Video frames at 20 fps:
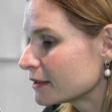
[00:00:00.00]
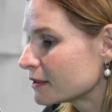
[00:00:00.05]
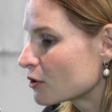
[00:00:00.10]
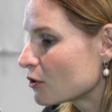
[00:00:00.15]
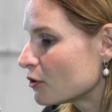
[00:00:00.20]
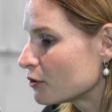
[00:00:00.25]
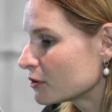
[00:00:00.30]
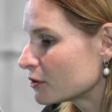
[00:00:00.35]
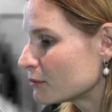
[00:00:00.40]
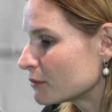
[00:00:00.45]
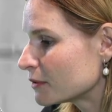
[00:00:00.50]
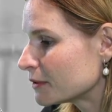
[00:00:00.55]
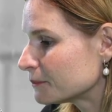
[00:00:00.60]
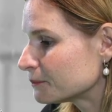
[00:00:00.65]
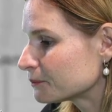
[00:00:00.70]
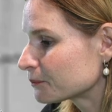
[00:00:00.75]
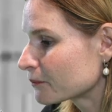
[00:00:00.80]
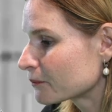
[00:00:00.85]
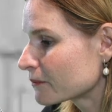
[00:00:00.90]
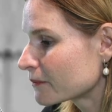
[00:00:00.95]
economy,
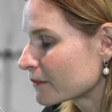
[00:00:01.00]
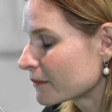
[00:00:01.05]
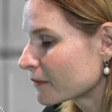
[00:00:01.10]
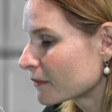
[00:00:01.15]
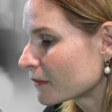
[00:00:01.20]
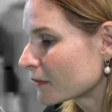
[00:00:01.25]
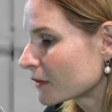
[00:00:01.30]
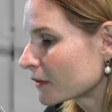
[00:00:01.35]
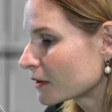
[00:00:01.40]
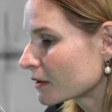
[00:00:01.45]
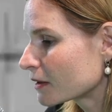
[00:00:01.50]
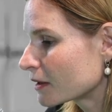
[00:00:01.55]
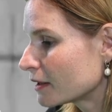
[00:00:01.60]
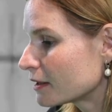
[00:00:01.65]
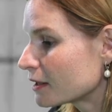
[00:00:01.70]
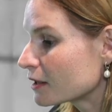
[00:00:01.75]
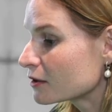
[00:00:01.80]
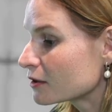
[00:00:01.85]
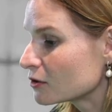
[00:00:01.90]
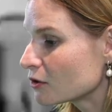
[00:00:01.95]
an
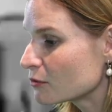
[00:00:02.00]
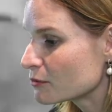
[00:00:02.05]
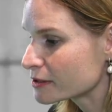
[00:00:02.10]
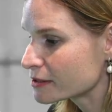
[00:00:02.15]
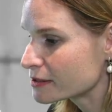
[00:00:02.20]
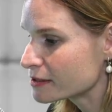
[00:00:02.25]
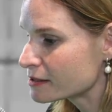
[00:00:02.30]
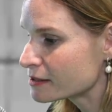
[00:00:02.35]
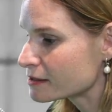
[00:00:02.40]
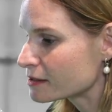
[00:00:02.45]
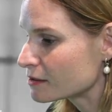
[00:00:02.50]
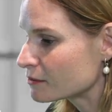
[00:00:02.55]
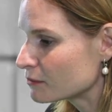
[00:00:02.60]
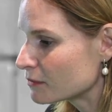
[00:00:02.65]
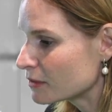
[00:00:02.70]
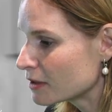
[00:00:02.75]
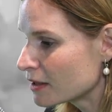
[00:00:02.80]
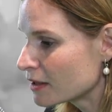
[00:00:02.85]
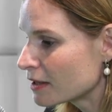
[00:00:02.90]
economic system